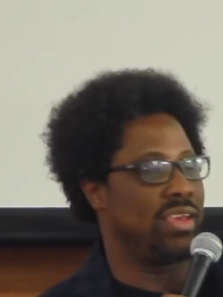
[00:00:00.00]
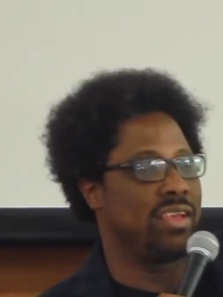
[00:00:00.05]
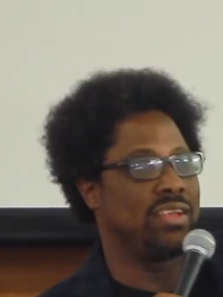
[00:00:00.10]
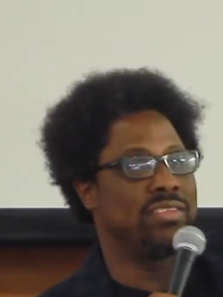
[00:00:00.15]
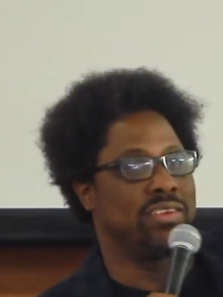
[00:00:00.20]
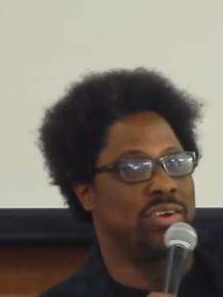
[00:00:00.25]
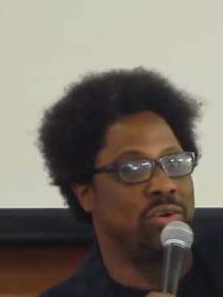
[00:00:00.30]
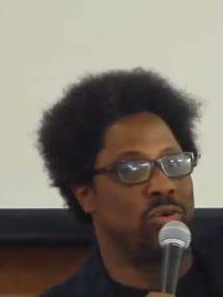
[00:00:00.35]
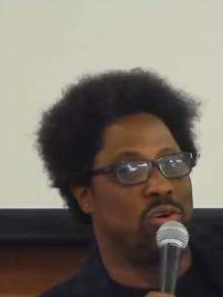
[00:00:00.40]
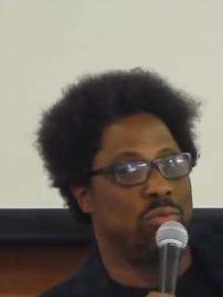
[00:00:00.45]

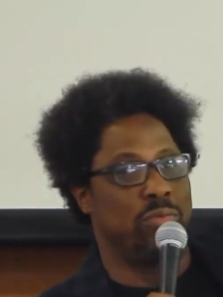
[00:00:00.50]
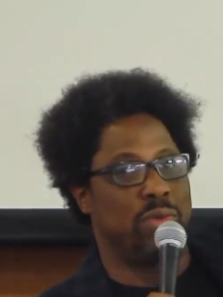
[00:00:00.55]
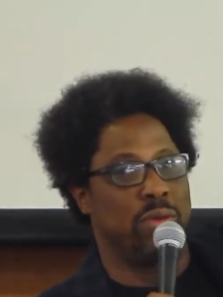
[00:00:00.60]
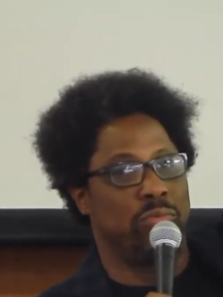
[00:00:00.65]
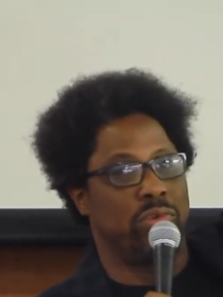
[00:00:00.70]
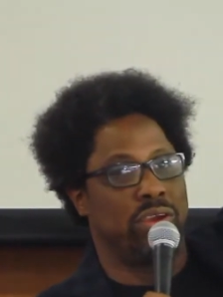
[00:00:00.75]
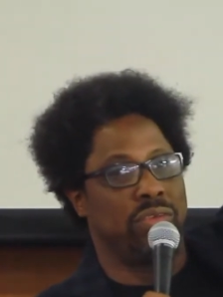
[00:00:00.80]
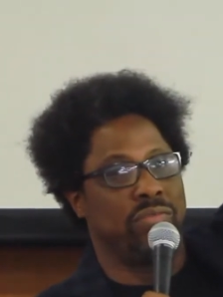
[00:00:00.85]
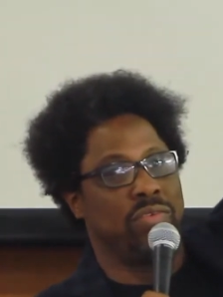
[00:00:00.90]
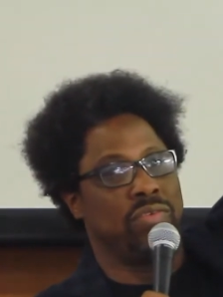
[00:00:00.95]
It's a core
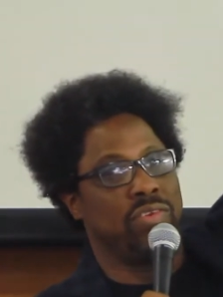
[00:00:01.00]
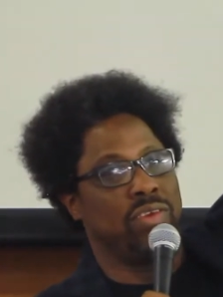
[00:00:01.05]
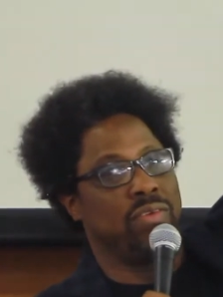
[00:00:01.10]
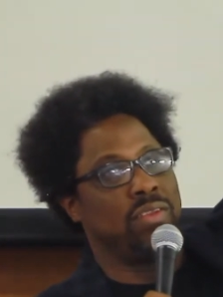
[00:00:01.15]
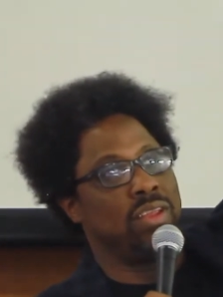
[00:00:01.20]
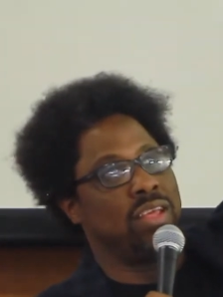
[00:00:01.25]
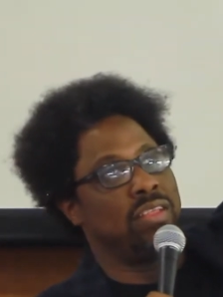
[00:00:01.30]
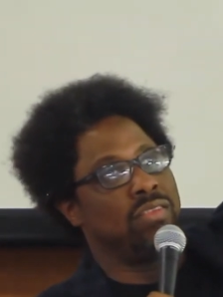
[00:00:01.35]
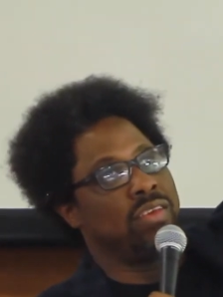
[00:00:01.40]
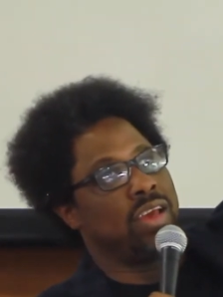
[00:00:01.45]
memory. If you see
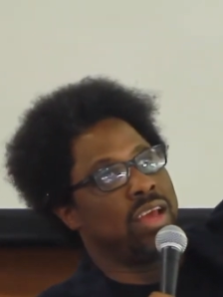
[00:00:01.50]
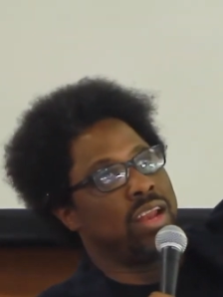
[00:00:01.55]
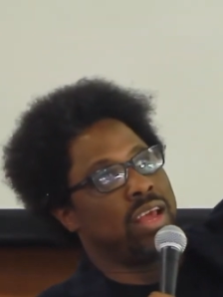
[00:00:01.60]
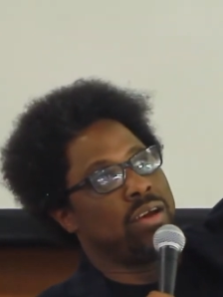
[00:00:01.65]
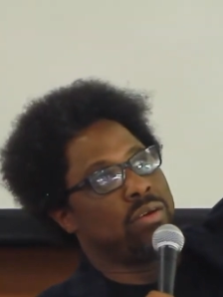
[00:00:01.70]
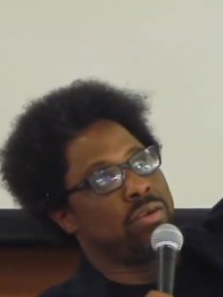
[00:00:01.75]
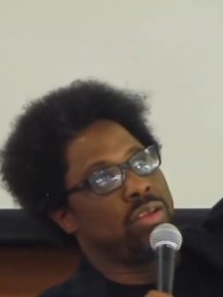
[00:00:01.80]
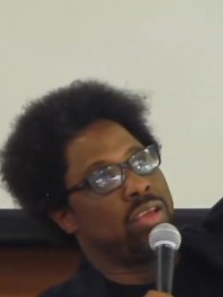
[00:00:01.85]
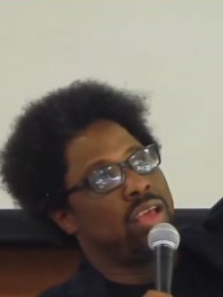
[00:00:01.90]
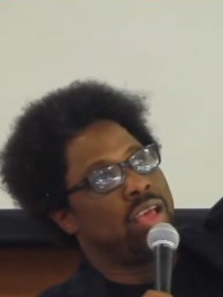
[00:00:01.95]
Inside Out.
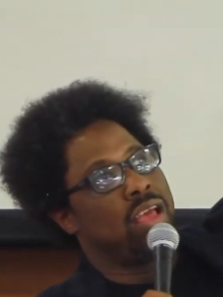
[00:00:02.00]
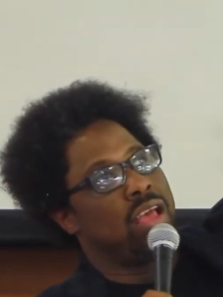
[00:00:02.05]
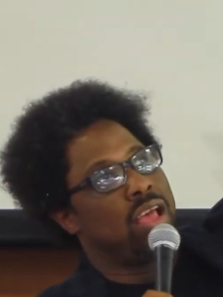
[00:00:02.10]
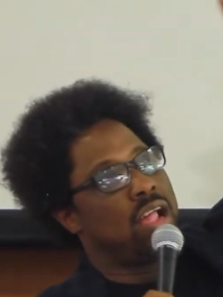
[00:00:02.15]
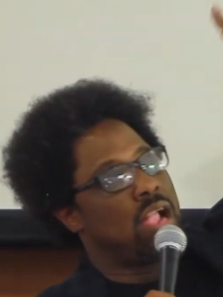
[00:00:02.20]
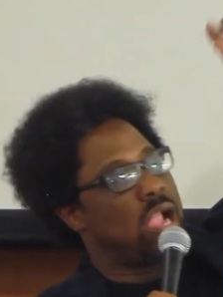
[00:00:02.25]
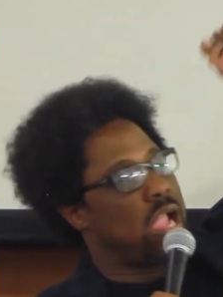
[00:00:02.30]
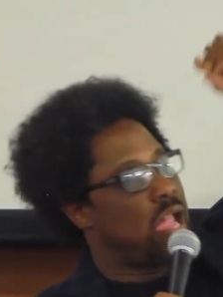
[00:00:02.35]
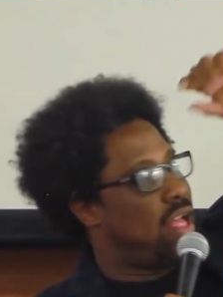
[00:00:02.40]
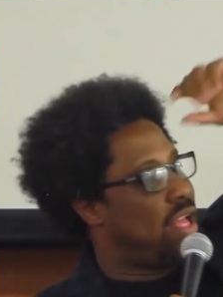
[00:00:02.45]
Remember that
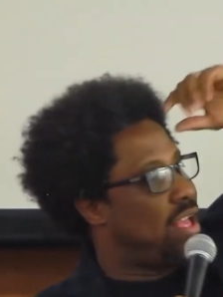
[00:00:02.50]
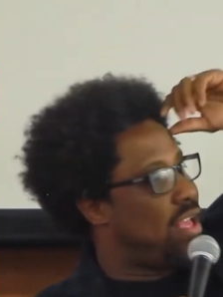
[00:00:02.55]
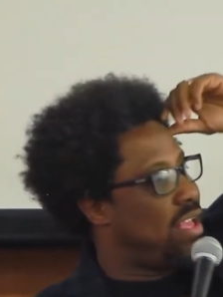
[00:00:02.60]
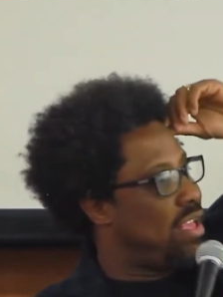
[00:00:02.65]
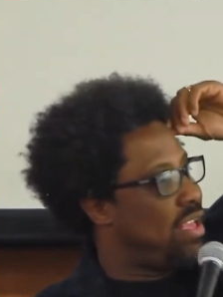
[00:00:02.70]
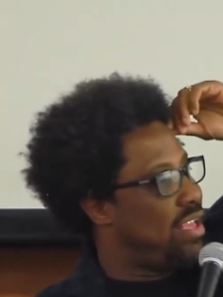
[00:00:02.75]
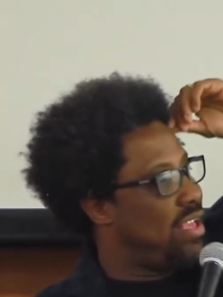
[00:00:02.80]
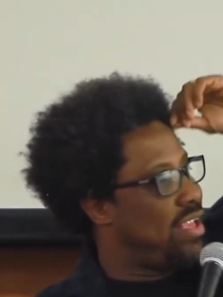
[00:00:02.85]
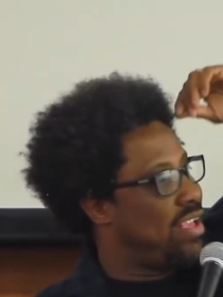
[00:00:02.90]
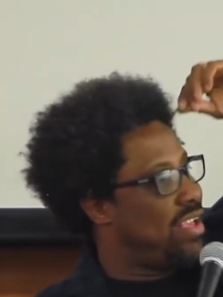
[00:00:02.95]
time Kamau made
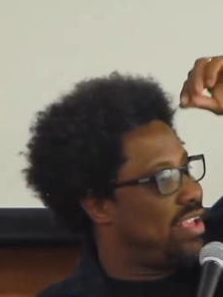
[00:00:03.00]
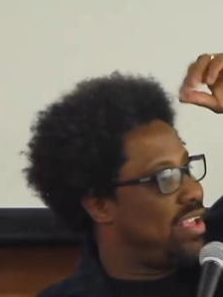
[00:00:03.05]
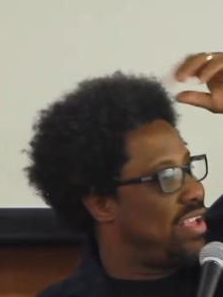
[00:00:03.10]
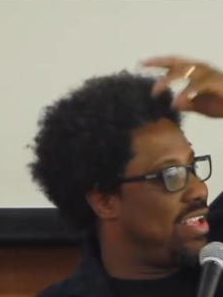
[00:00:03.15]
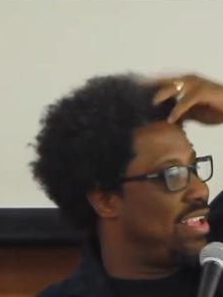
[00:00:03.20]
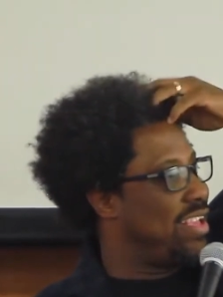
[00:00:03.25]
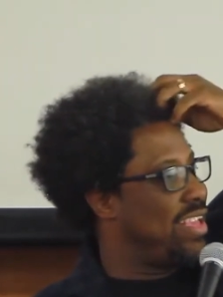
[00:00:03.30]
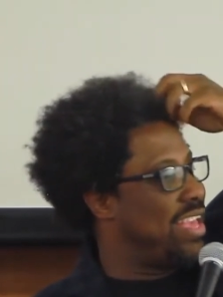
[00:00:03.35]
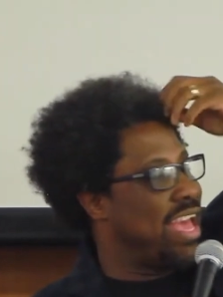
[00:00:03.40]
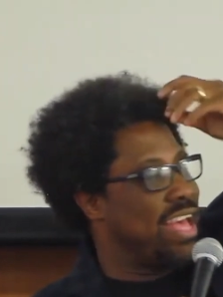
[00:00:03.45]
a pie?
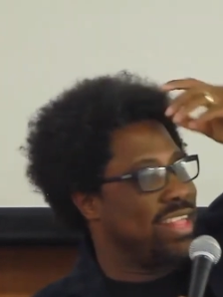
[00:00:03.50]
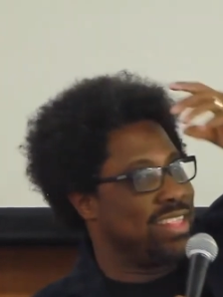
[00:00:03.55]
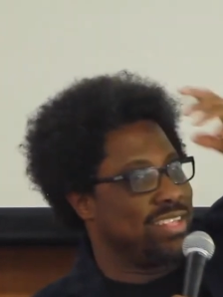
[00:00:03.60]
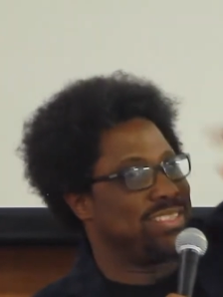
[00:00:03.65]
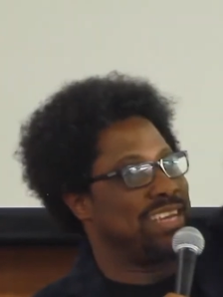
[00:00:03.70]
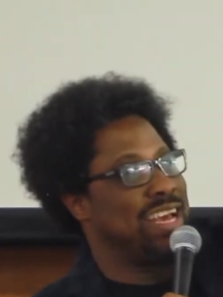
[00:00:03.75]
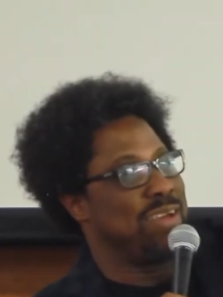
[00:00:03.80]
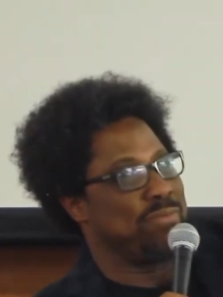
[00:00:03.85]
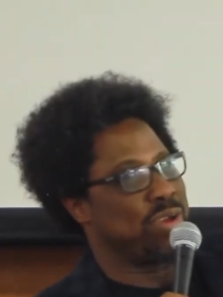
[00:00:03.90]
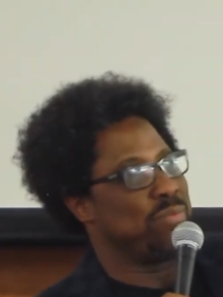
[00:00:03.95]
Yeah, the
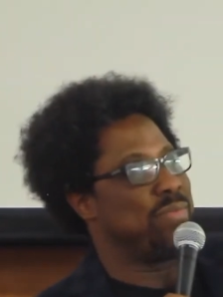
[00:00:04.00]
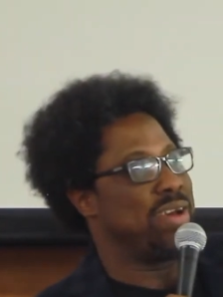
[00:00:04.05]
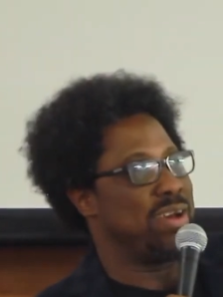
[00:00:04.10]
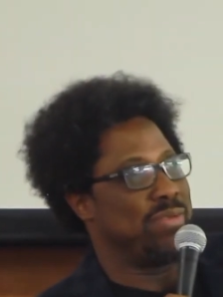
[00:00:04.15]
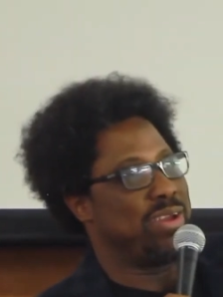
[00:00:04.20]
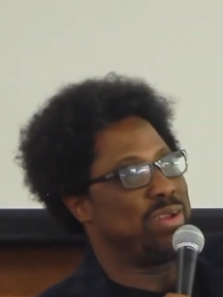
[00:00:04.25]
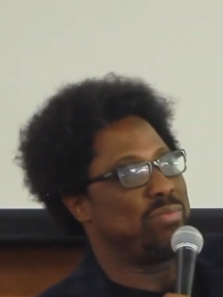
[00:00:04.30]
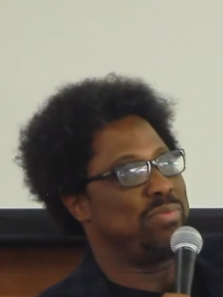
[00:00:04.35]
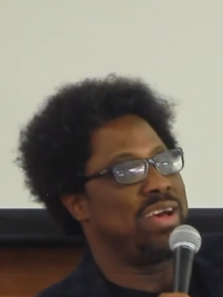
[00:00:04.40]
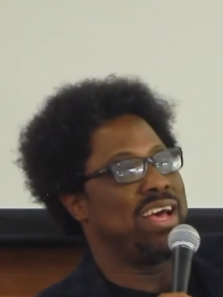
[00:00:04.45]
time Kamau
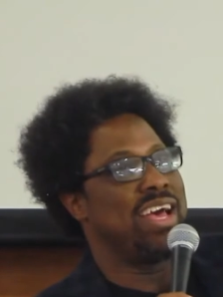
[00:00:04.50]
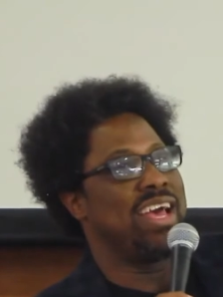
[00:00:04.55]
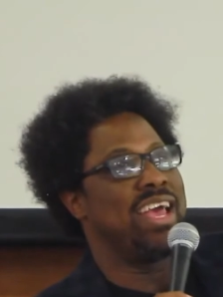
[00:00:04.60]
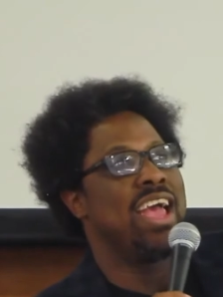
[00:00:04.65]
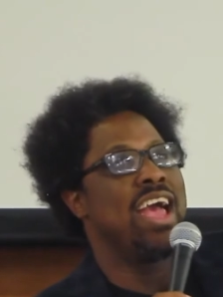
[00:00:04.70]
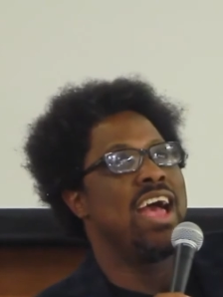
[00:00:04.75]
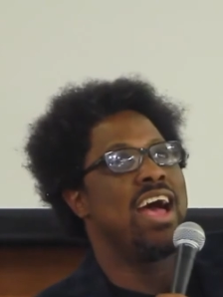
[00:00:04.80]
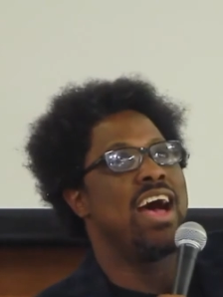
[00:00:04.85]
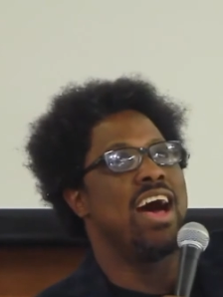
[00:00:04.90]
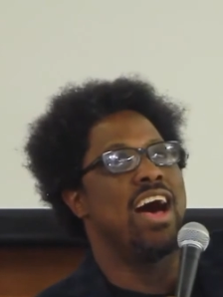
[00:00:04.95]
made a pie.
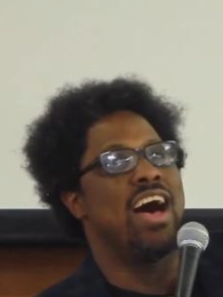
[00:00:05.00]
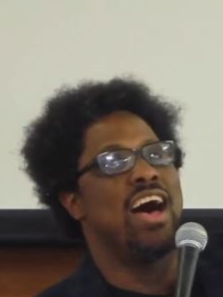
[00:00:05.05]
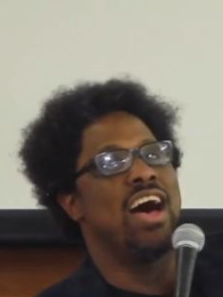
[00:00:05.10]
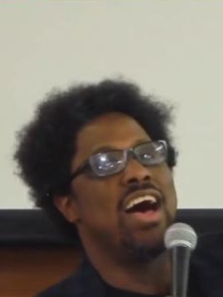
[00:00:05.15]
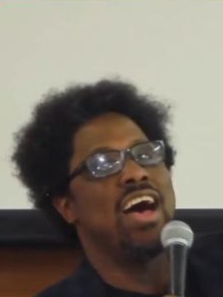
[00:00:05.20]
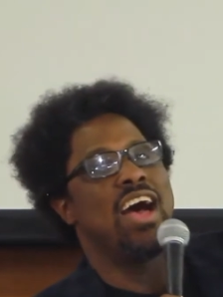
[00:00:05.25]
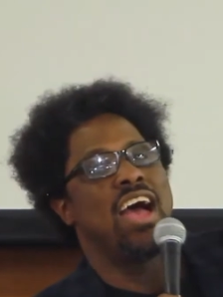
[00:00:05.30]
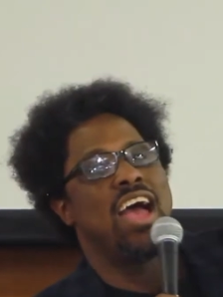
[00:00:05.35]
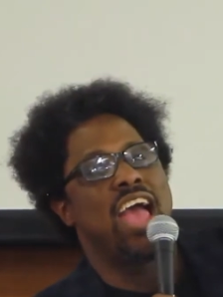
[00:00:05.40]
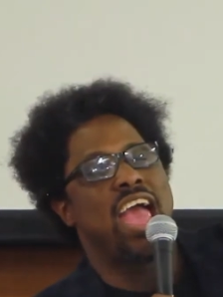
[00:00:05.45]

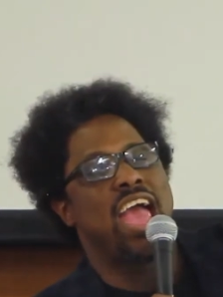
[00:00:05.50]
Uh,